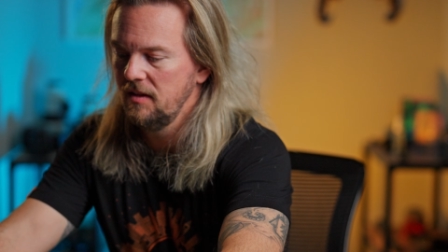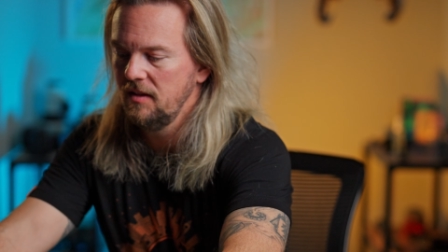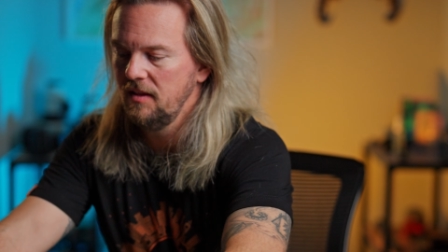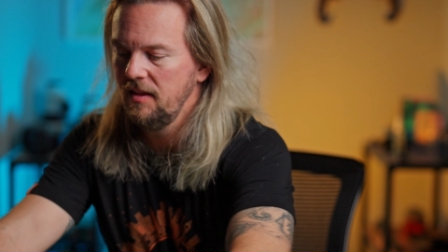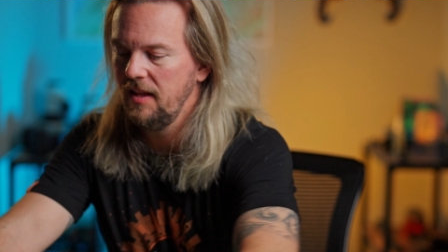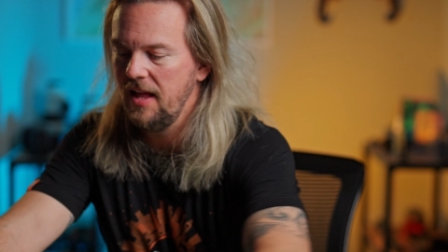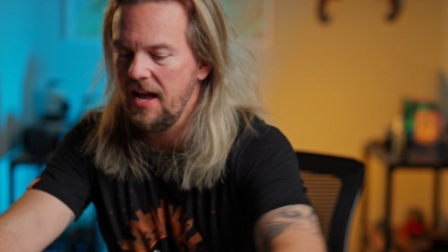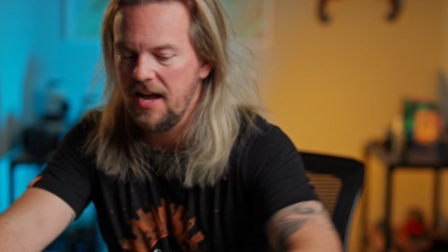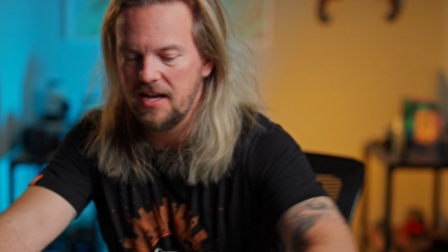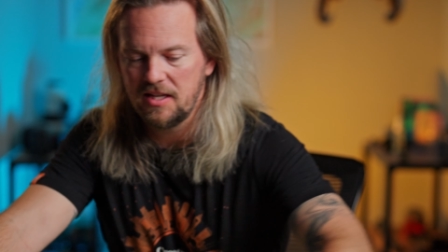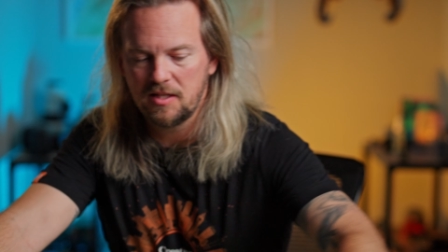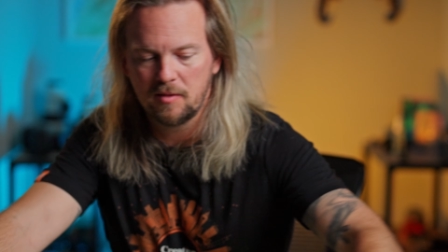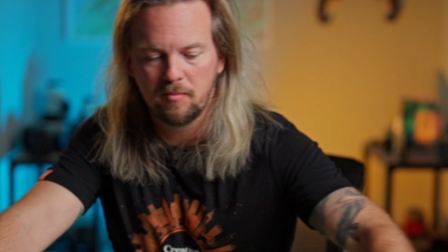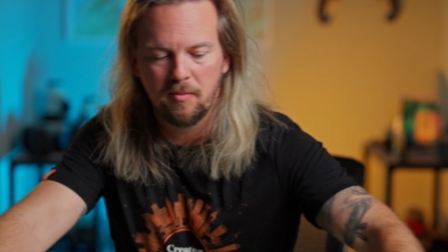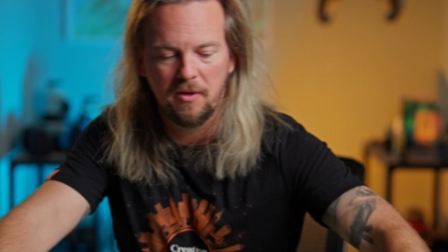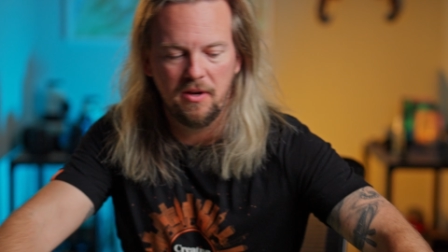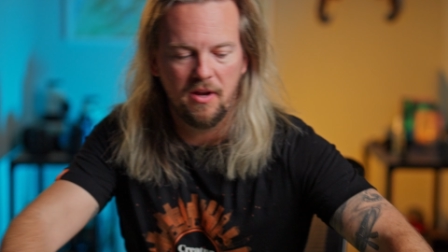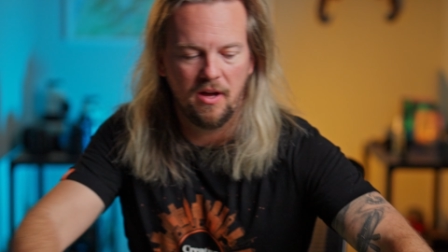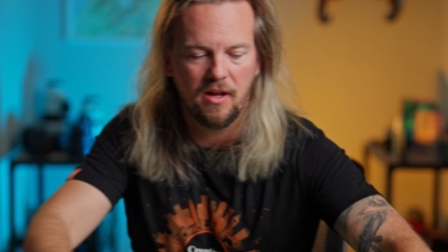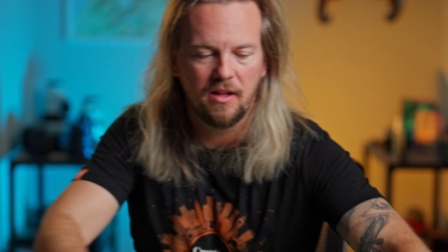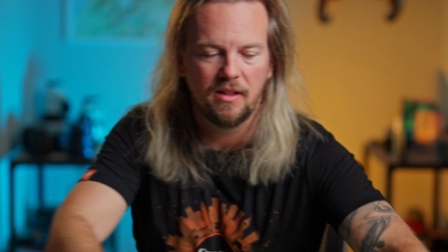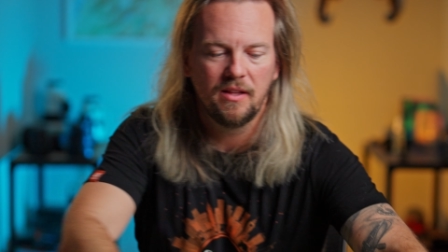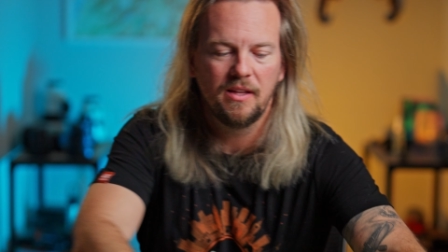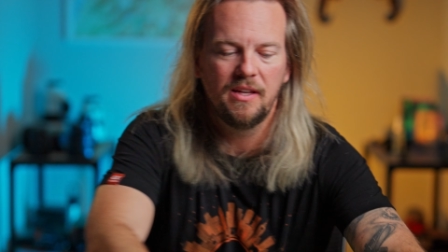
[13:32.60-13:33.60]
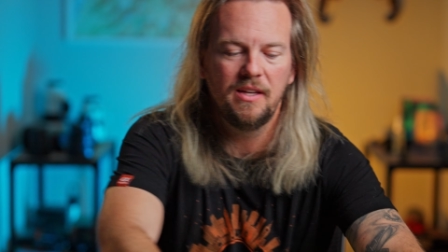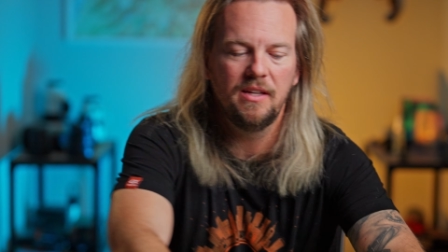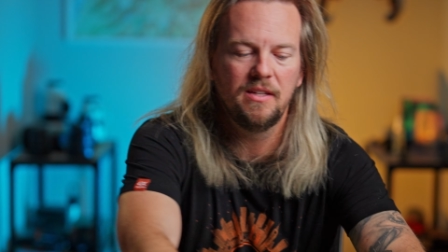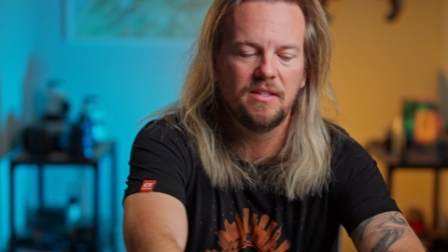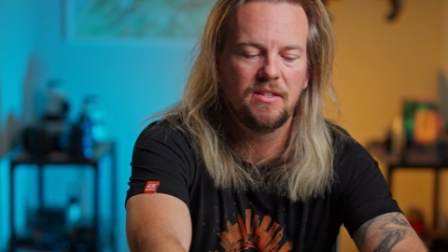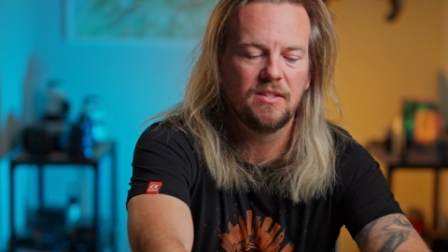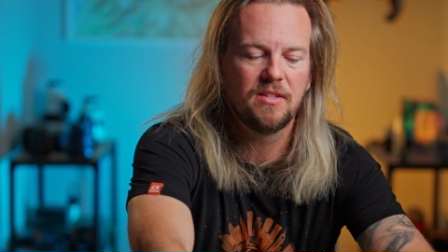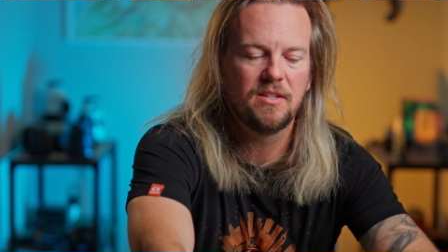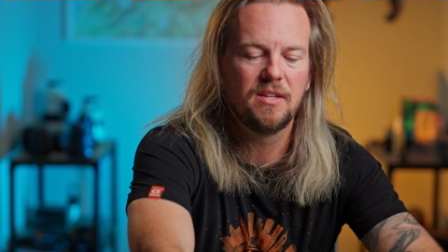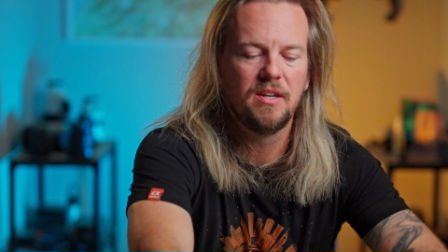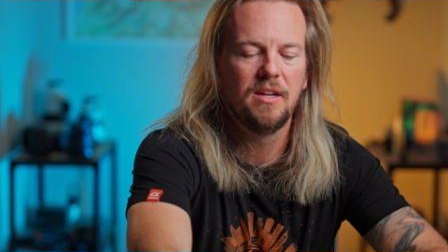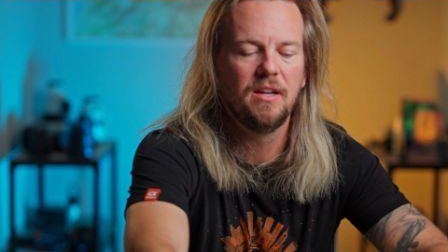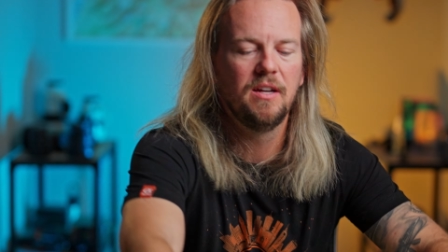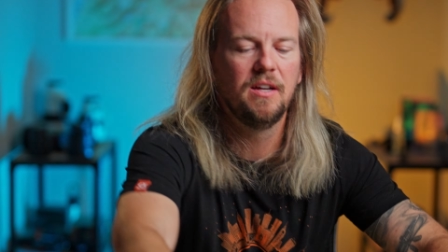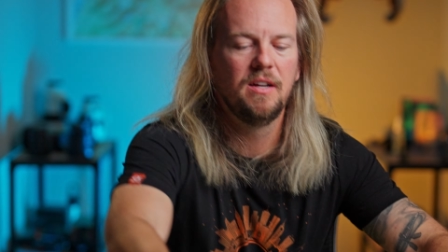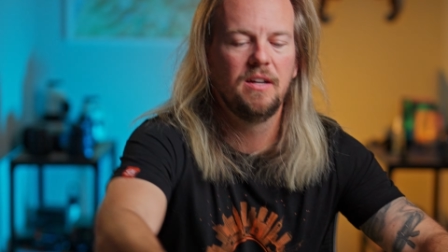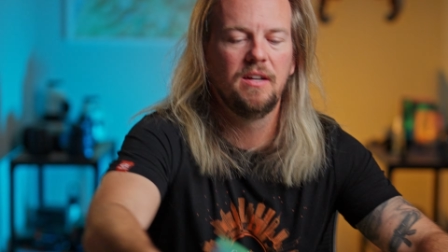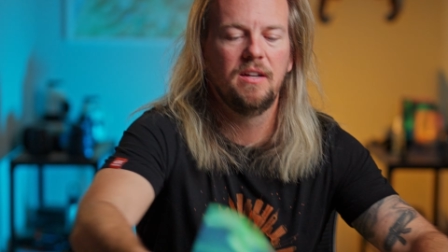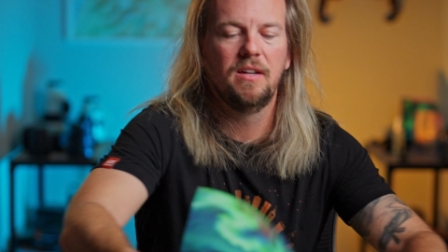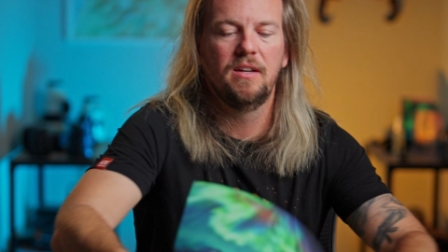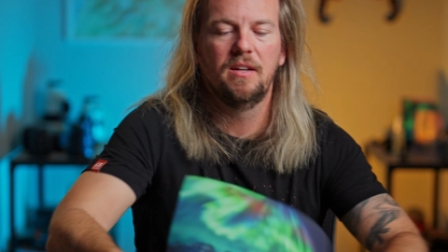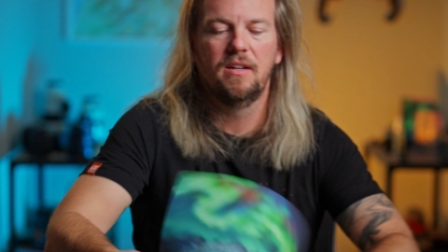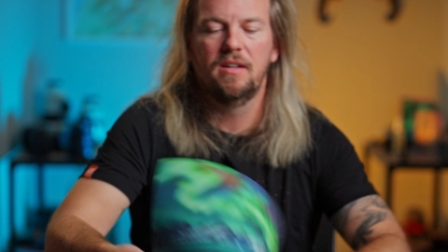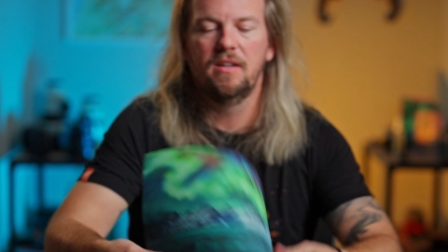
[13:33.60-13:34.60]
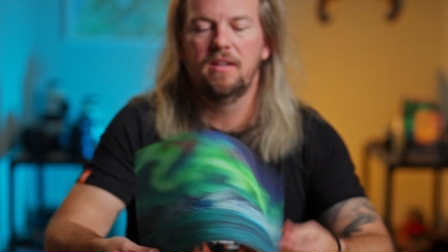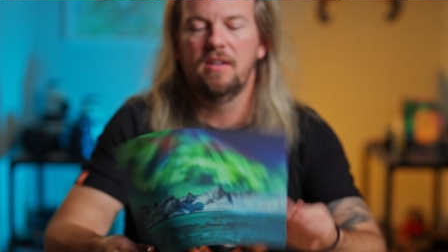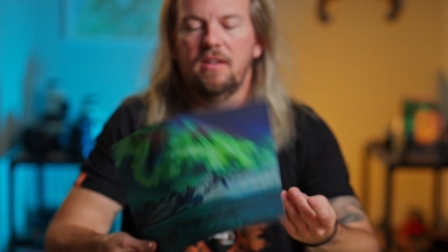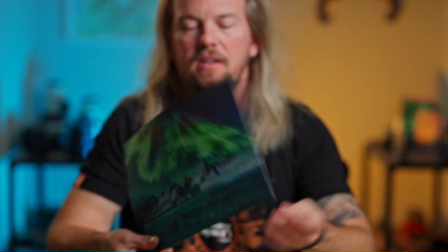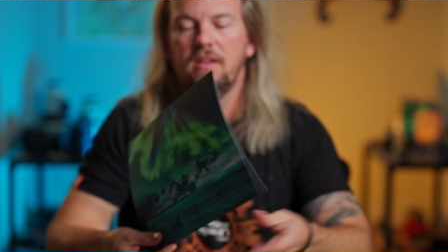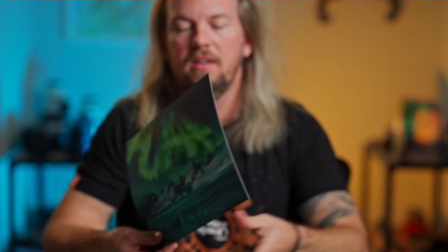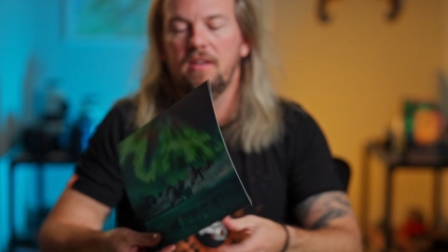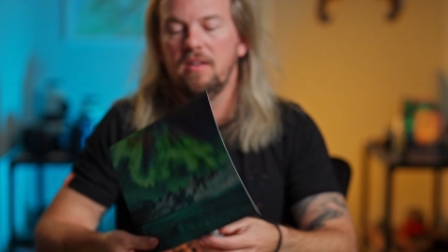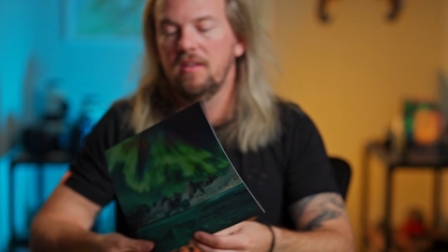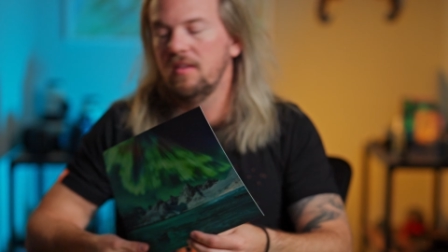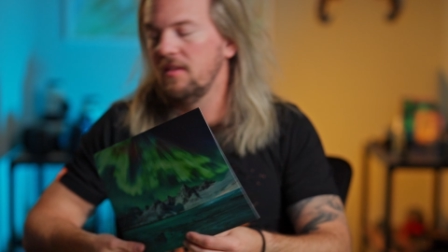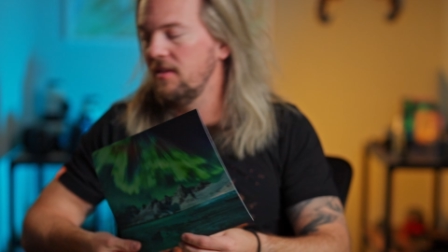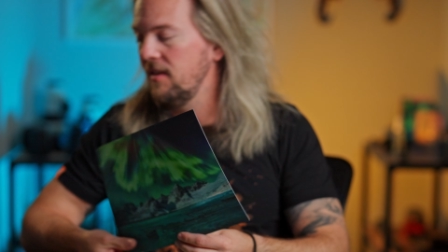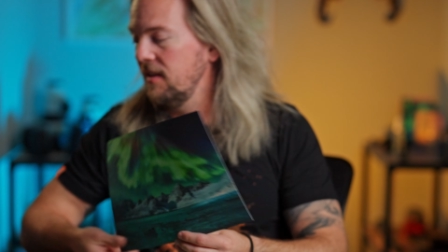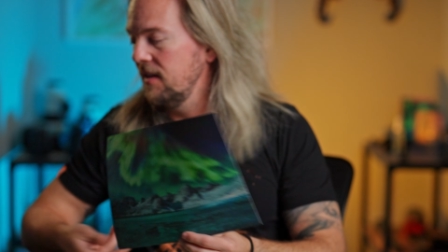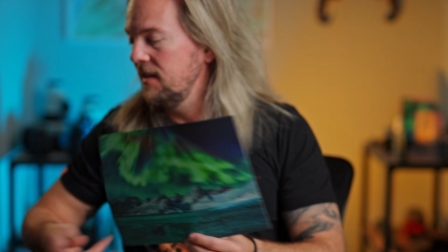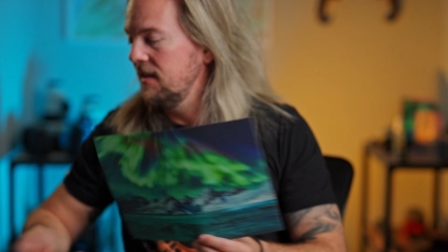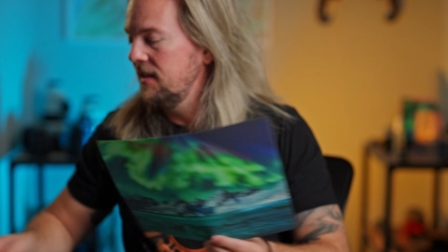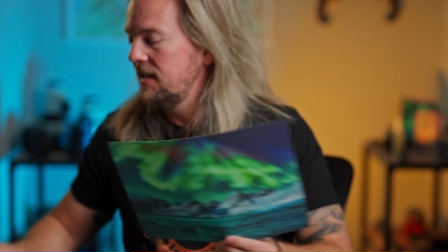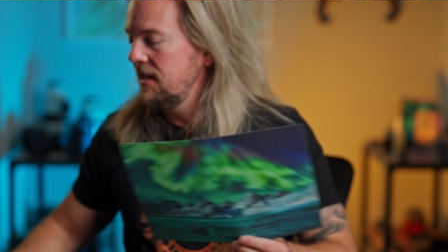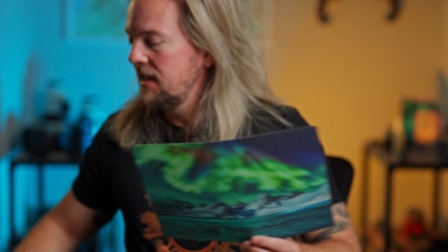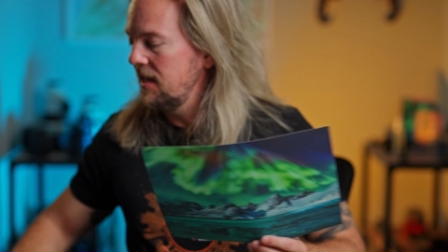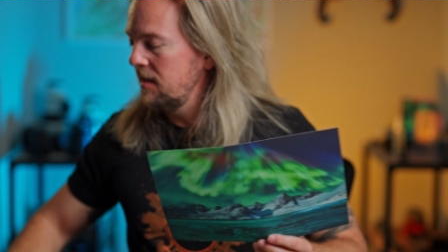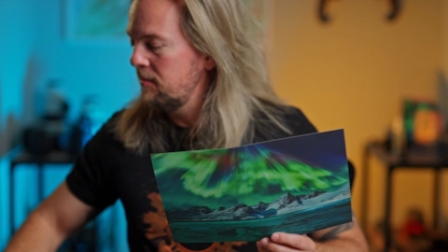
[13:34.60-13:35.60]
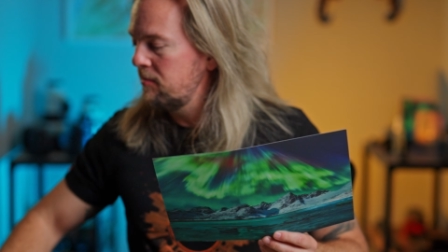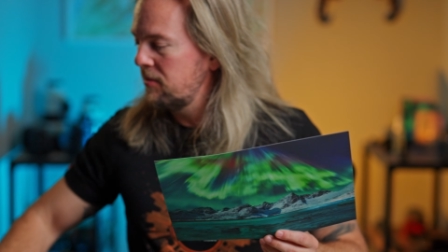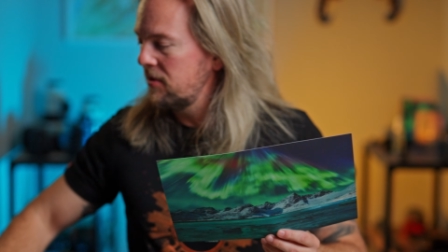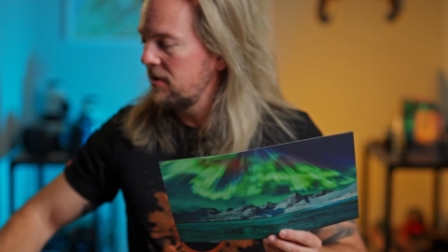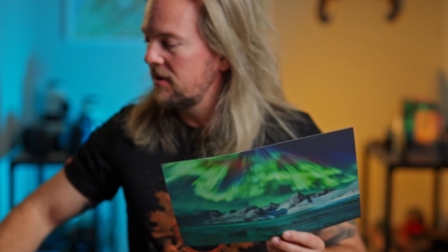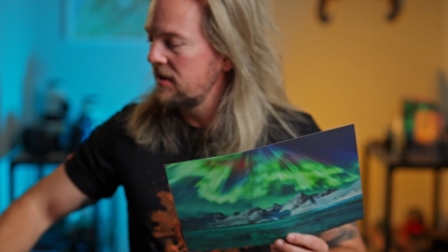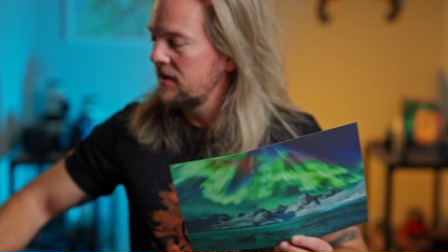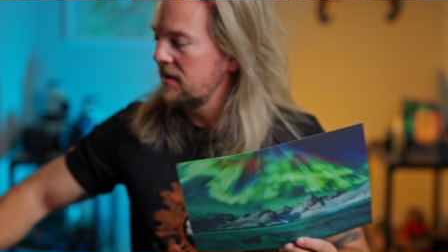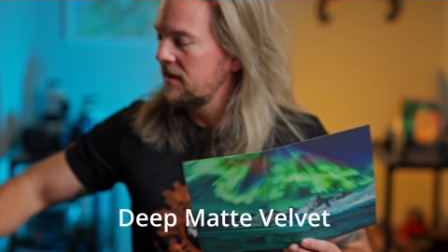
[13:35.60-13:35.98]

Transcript: Last but not least, the deep